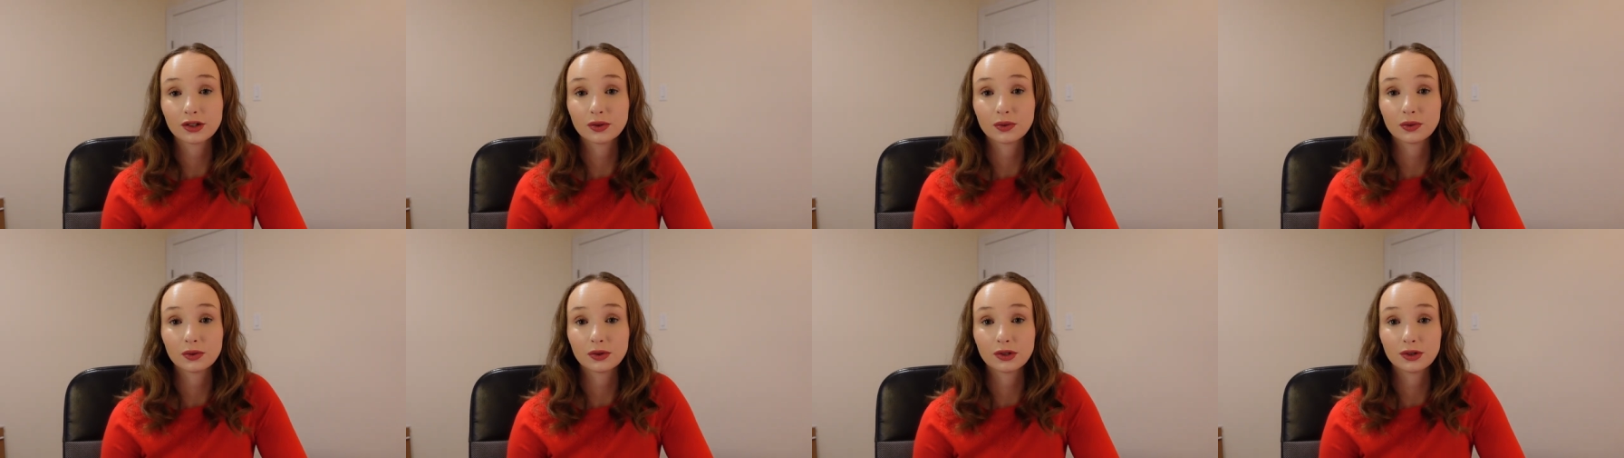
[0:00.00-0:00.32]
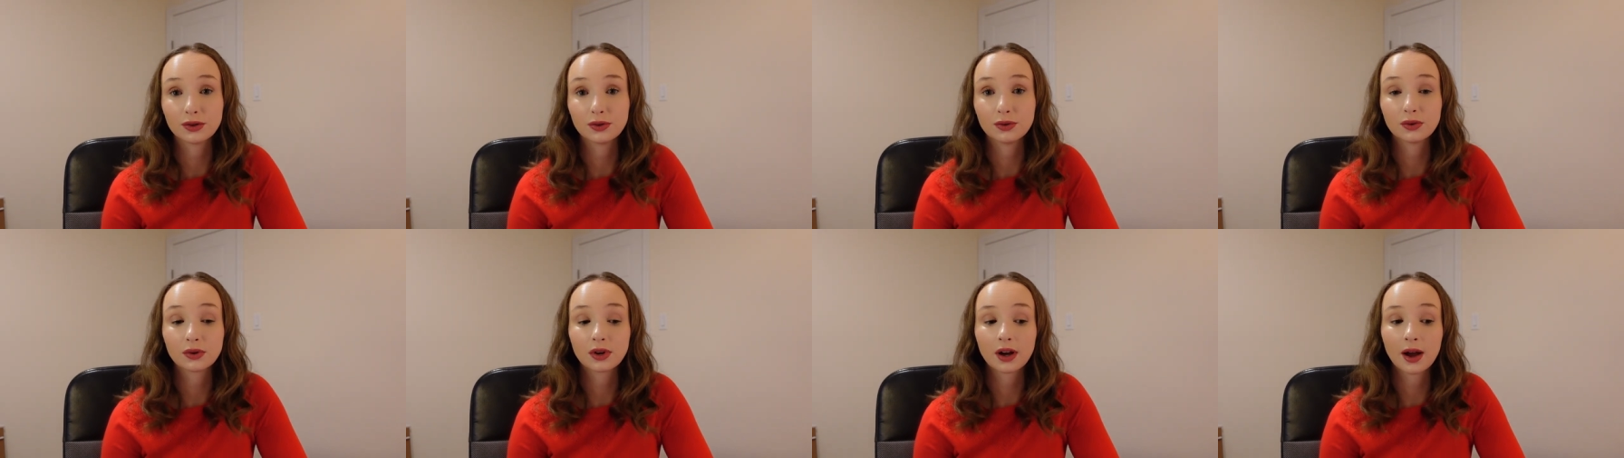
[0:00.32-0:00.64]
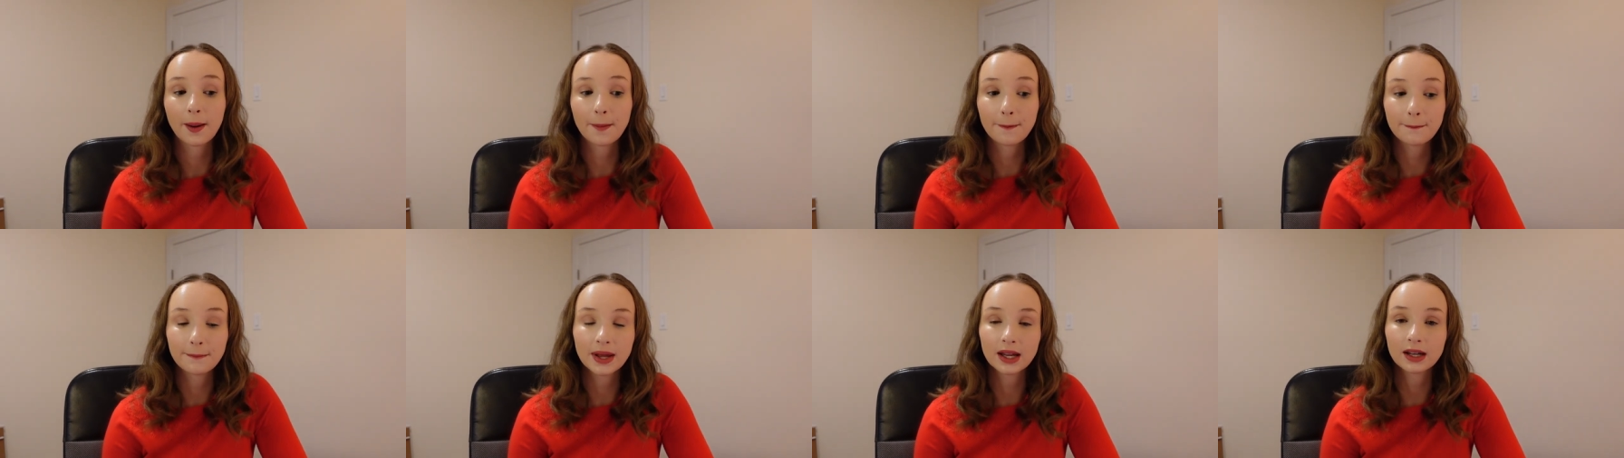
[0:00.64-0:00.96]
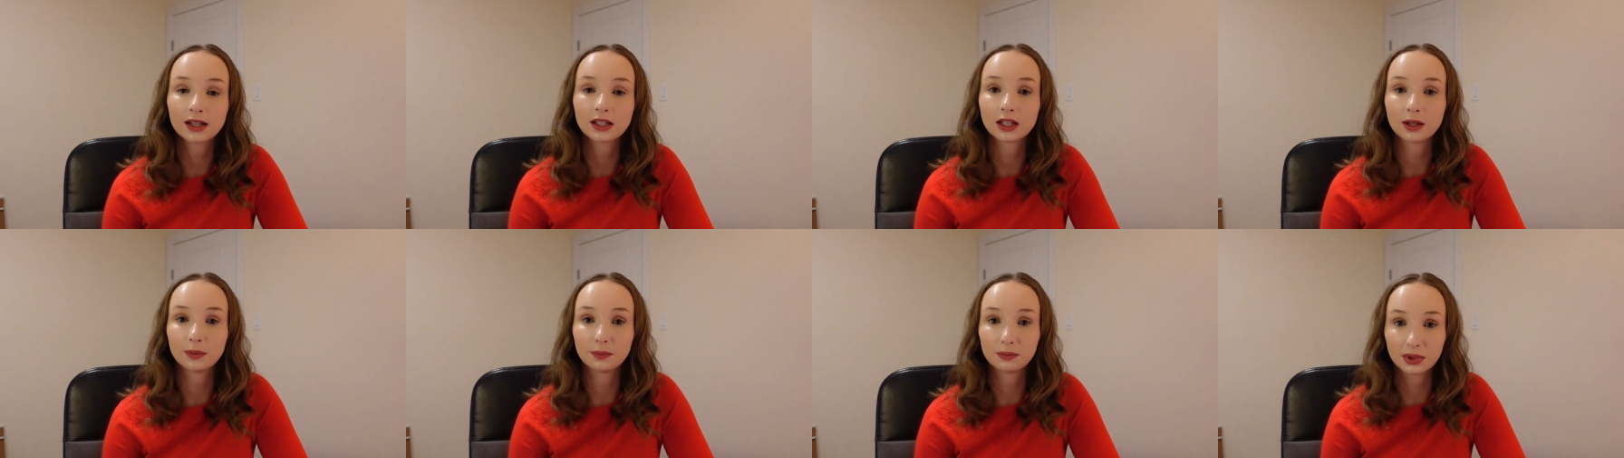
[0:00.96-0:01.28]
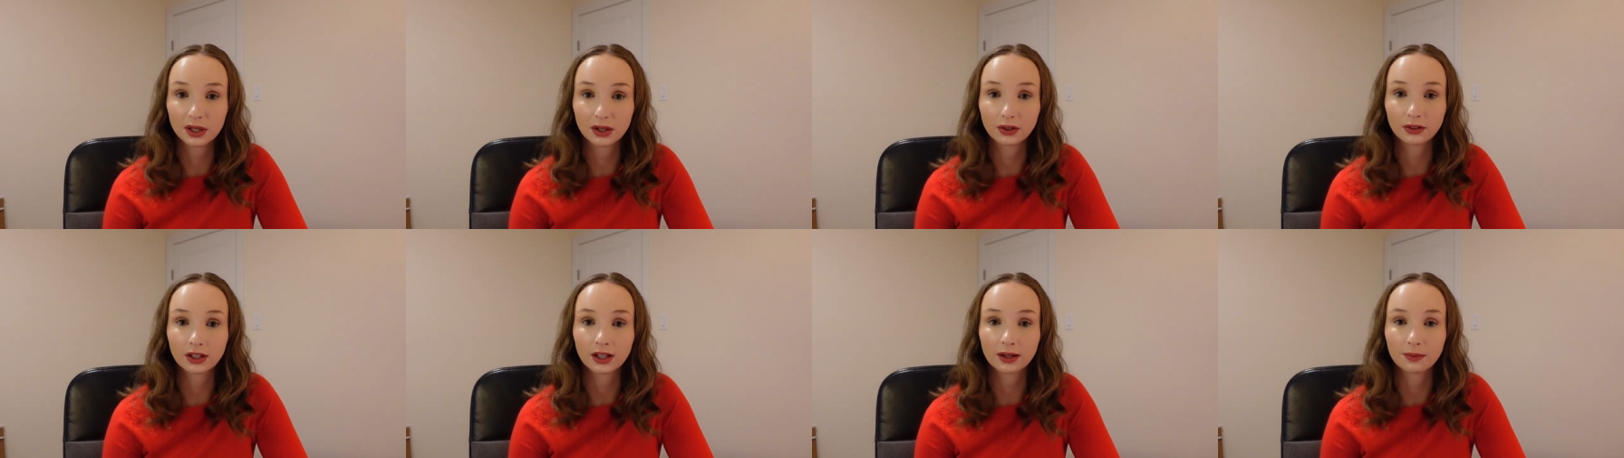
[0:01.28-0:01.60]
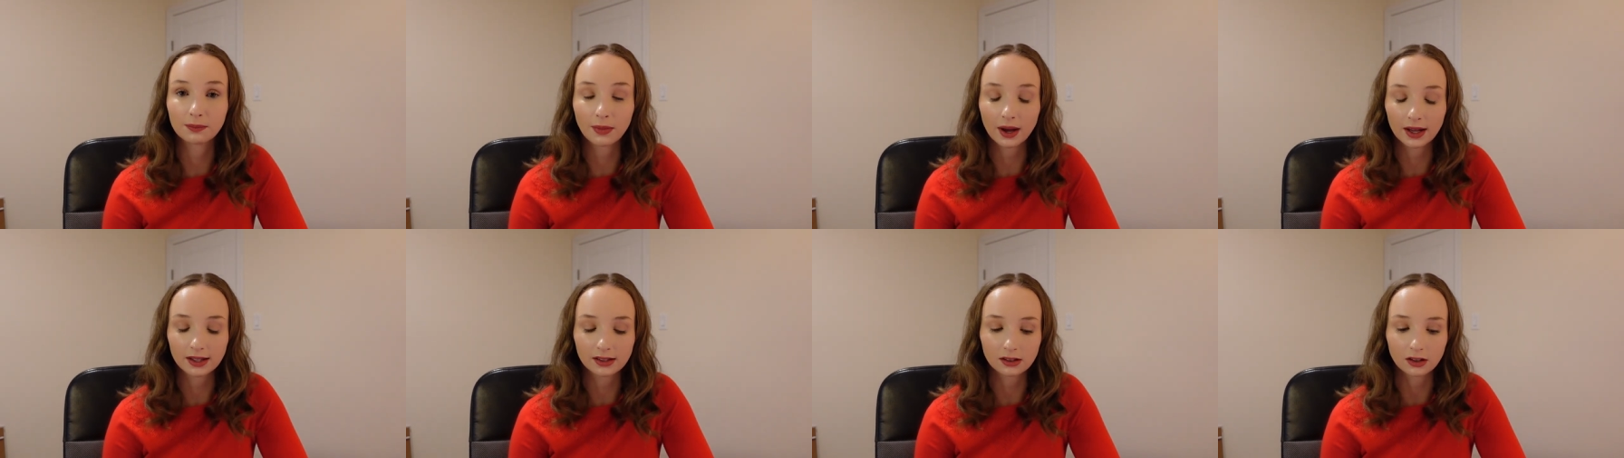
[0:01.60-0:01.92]
you to commit to
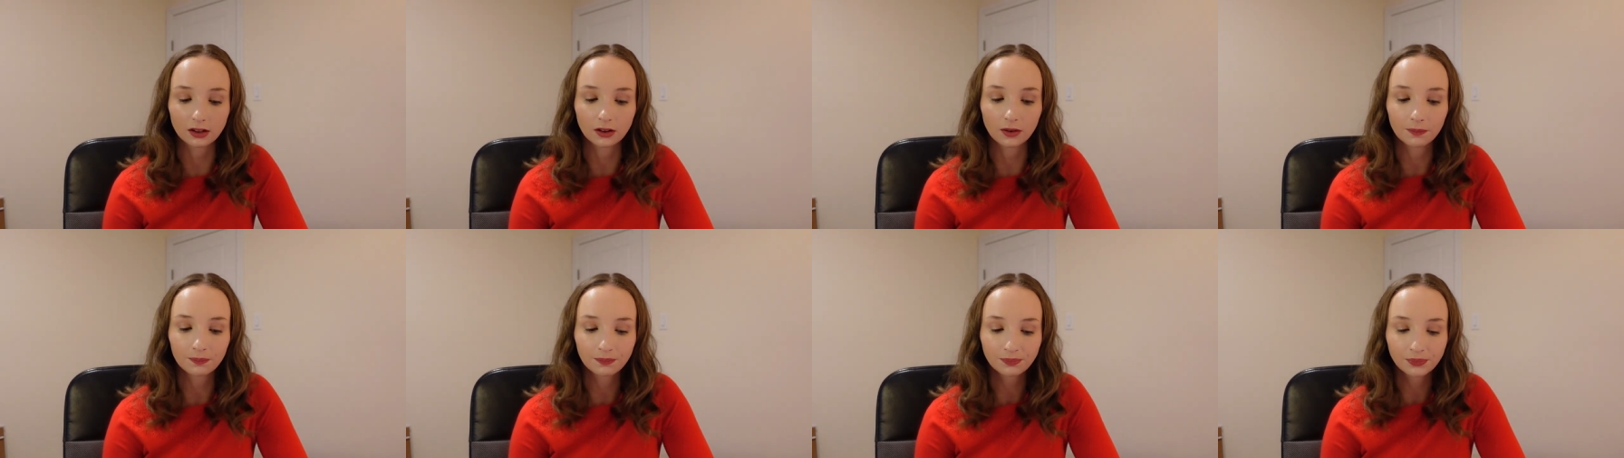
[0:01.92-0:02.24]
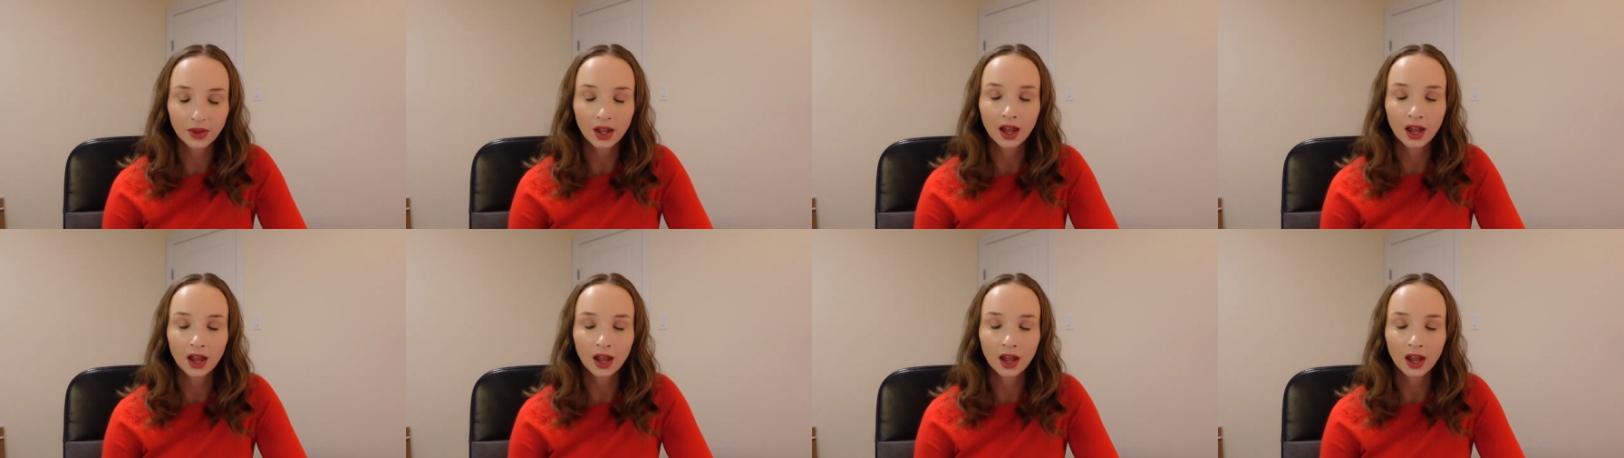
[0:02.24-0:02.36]
building muscle.